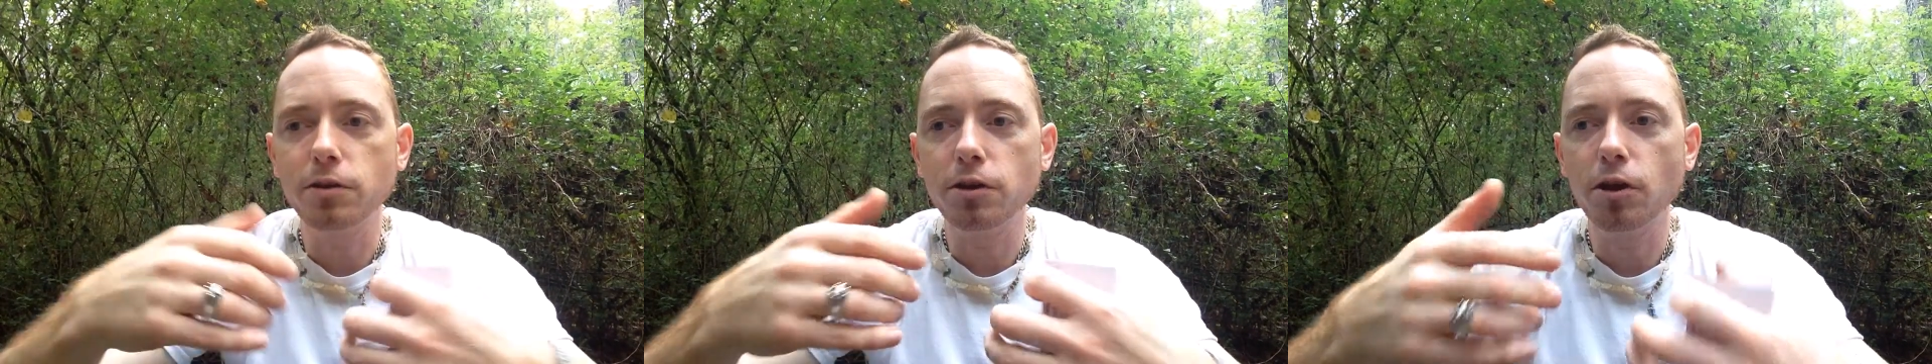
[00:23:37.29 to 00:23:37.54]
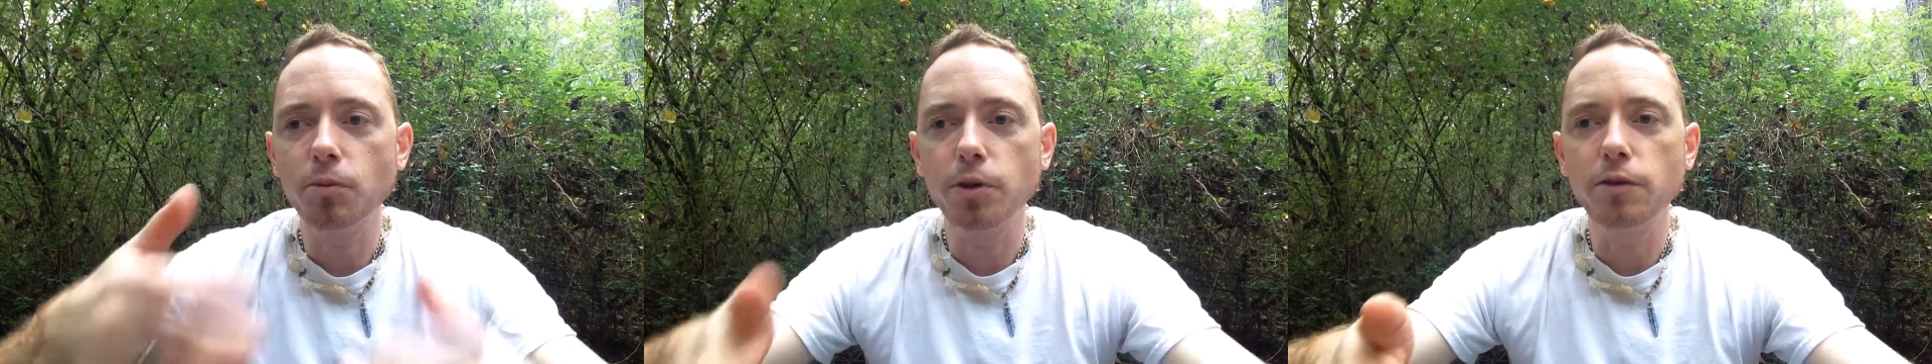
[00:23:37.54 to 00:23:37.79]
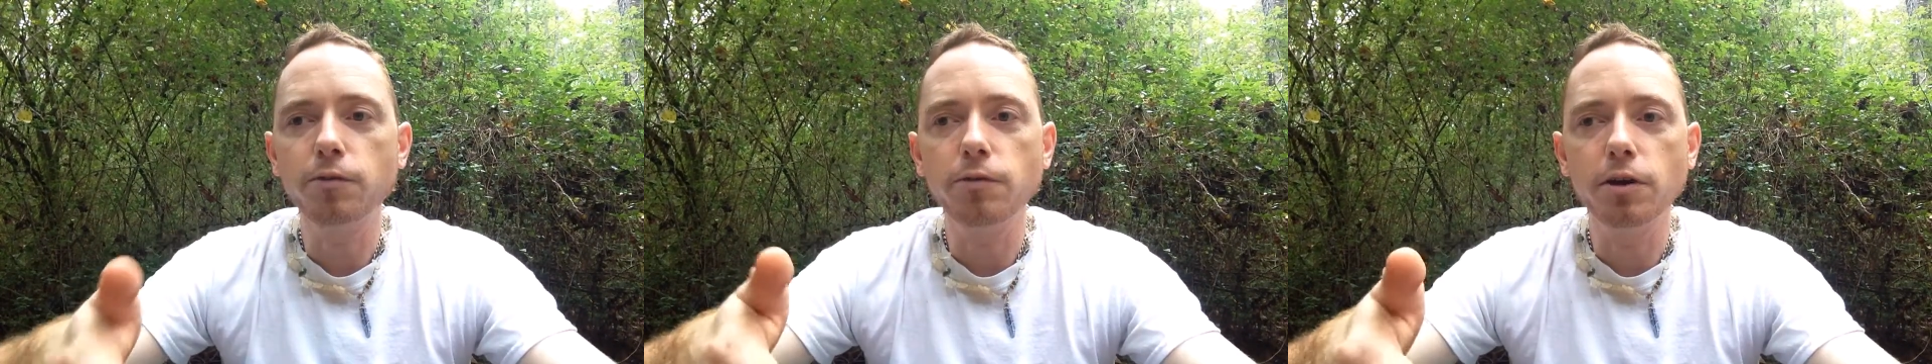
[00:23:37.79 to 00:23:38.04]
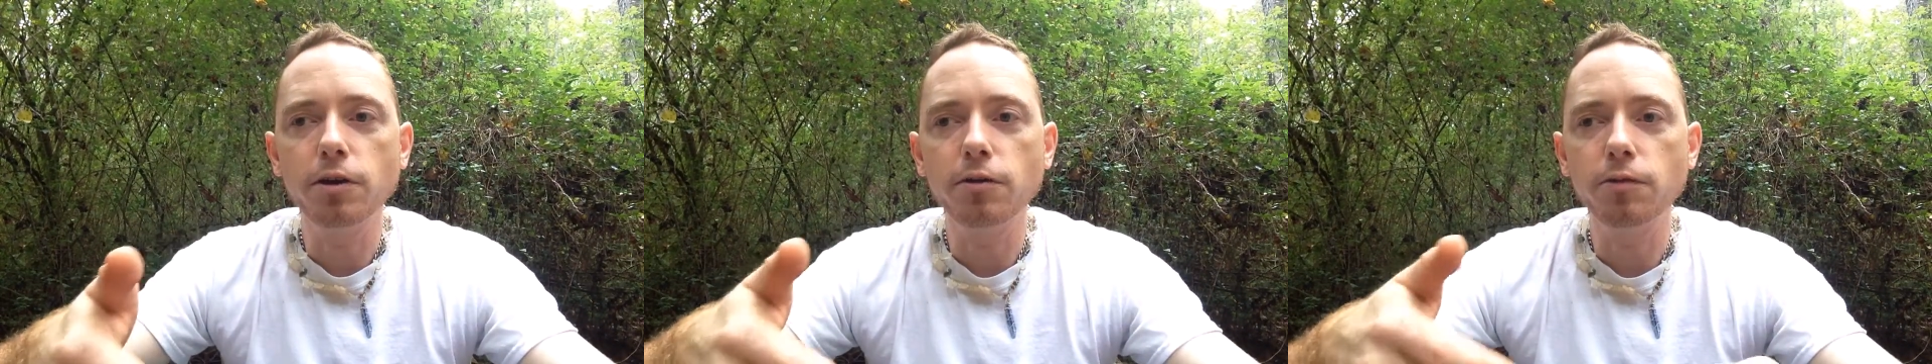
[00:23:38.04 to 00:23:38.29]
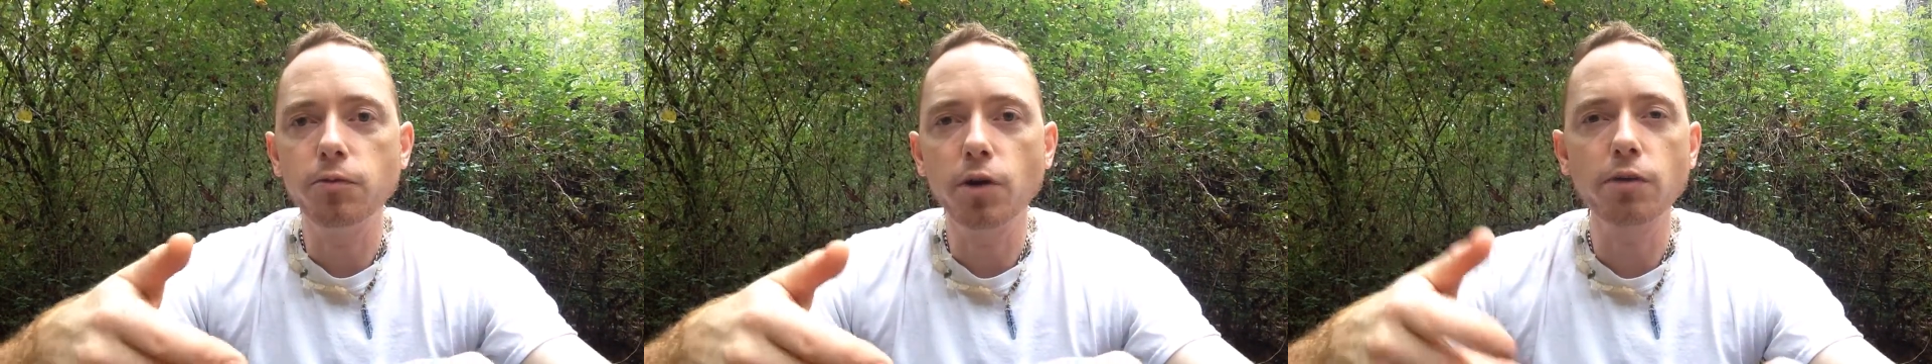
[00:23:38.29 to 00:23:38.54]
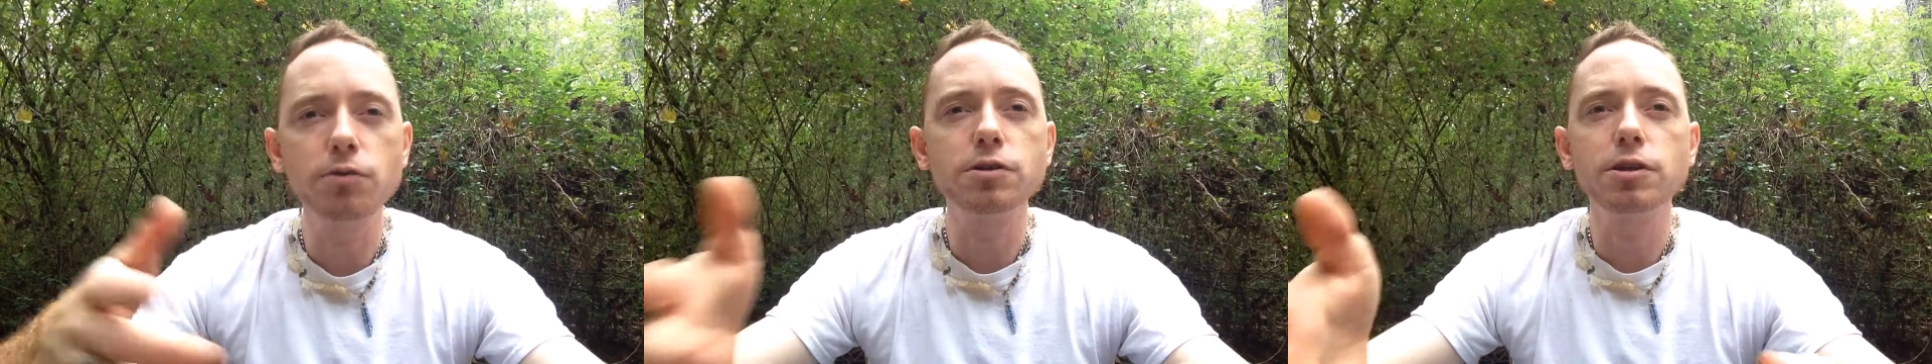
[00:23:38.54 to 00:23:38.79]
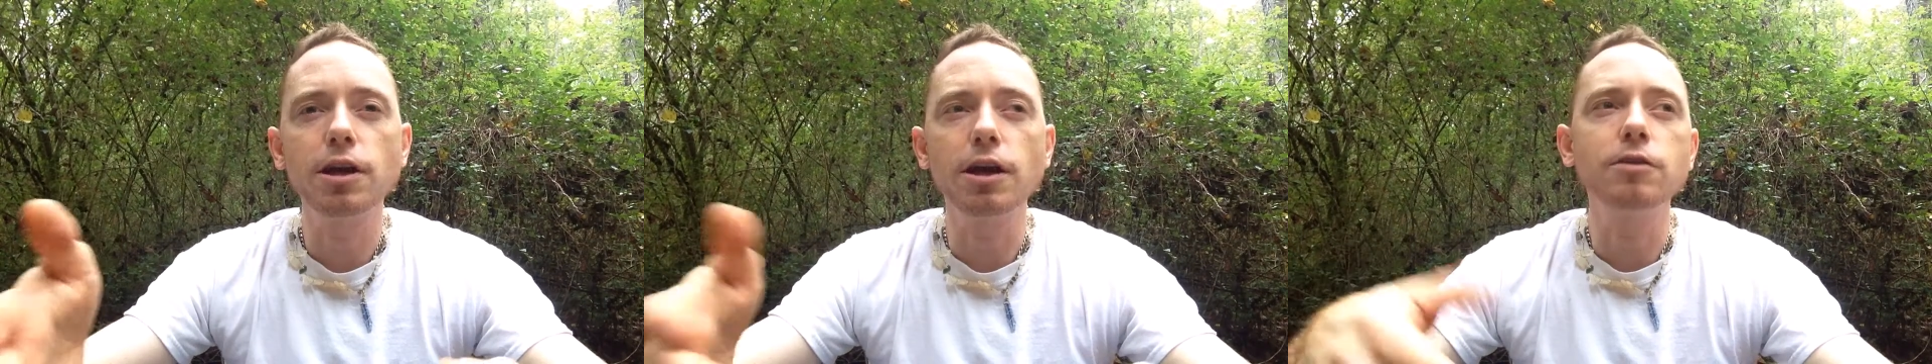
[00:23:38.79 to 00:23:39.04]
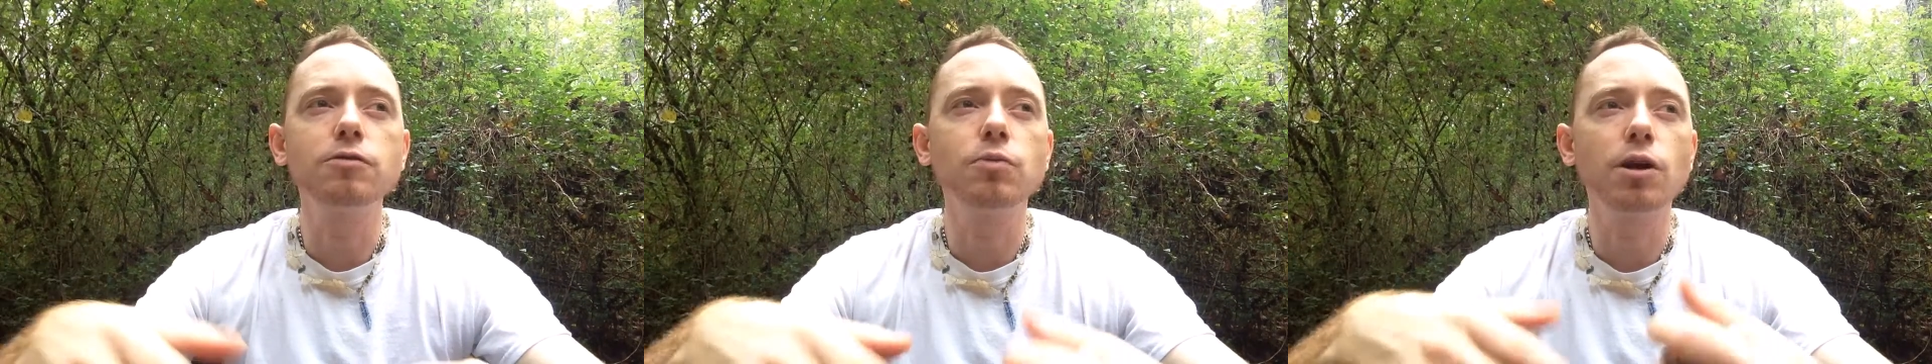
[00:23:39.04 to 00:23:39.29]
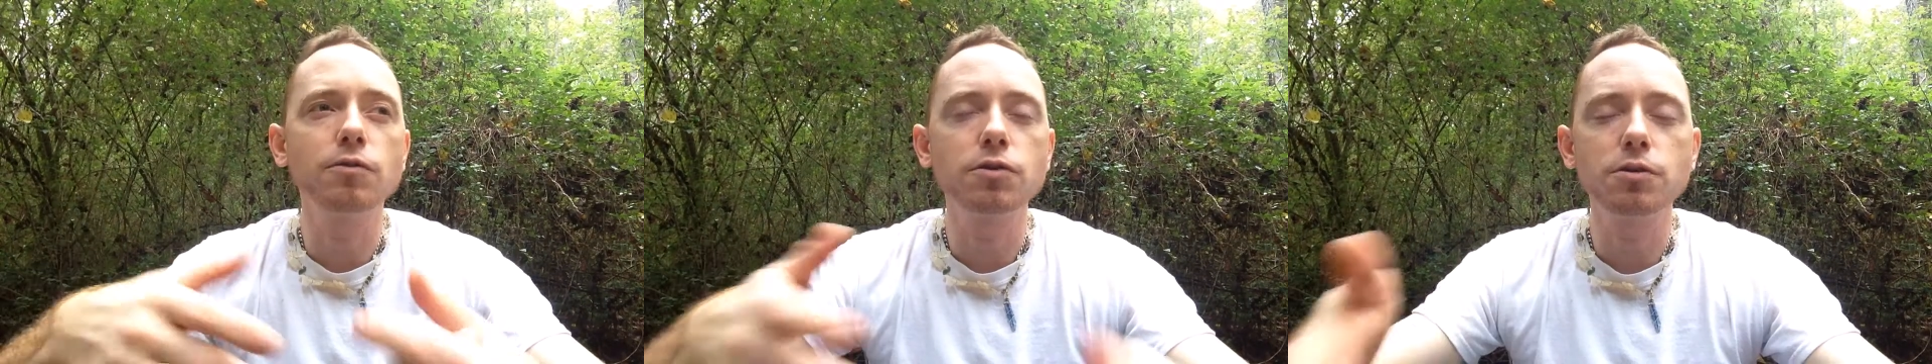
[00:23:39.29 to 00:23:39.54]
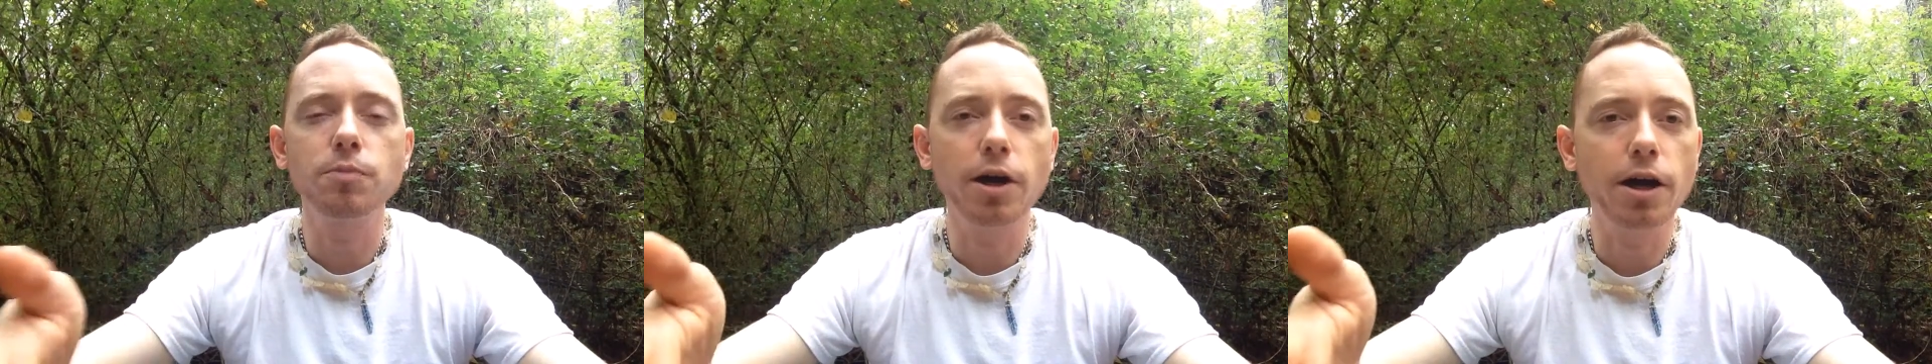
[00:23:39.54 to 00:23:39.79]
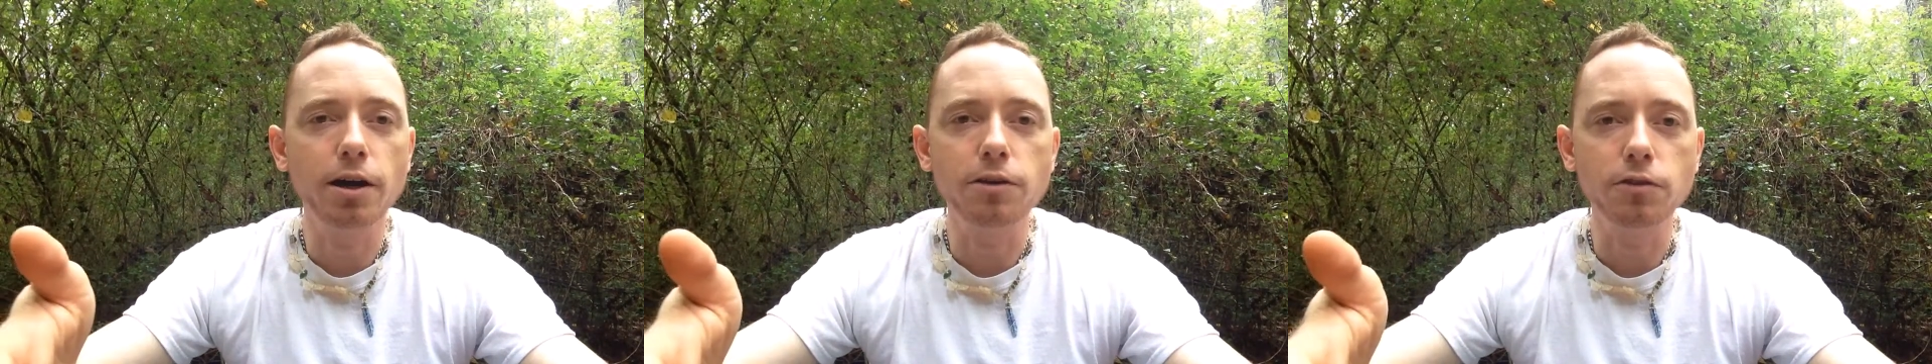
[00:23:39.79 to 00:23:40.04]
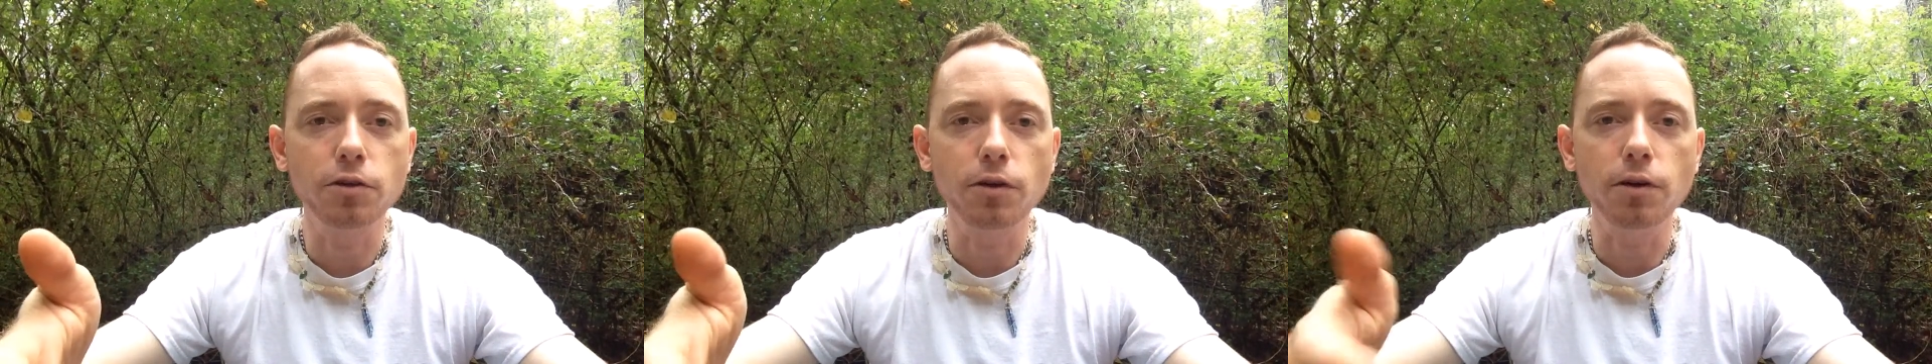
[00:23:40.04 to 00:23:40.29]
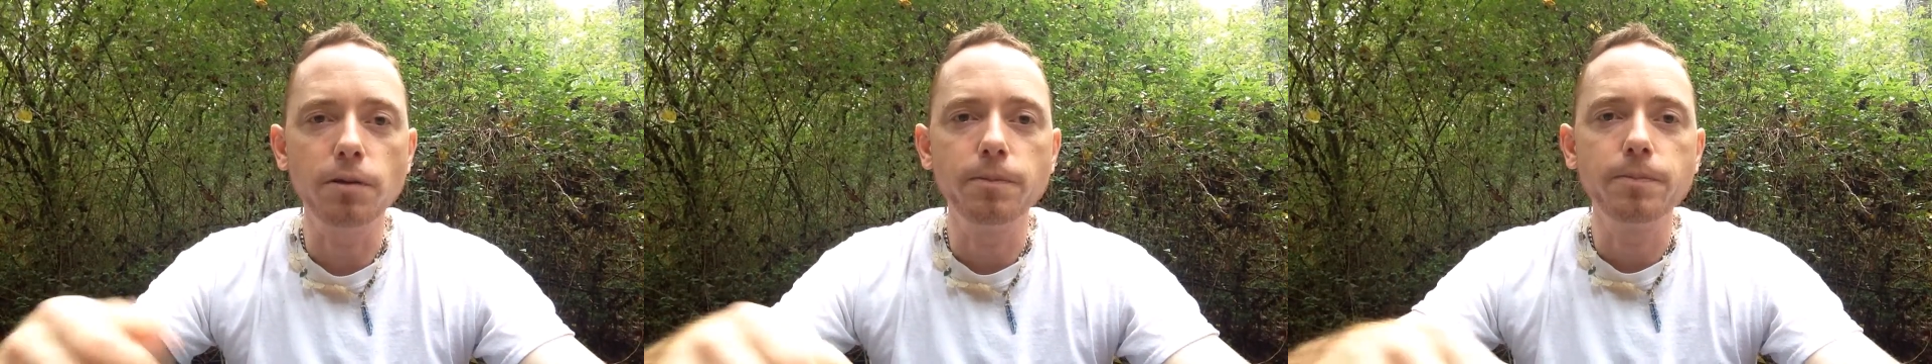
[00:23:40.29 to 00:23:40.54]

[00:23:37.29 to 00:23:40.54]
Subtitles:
you know, but if whatever's the case, whatever's in my highest good.